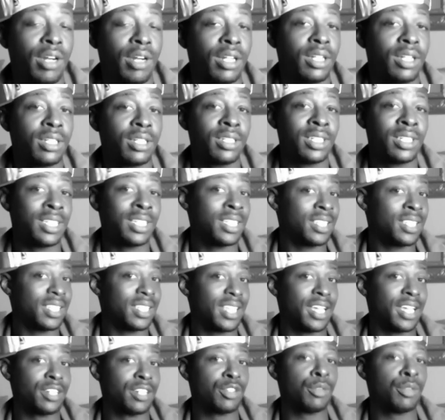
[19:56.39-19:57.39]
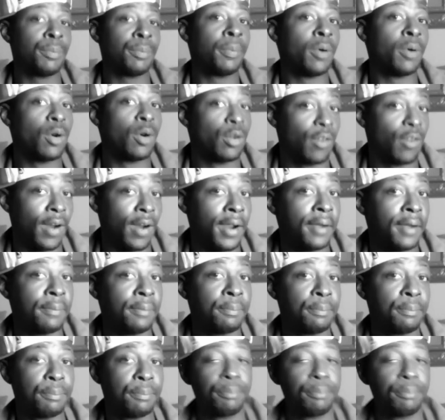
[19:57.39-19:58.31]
regularly scheduled program.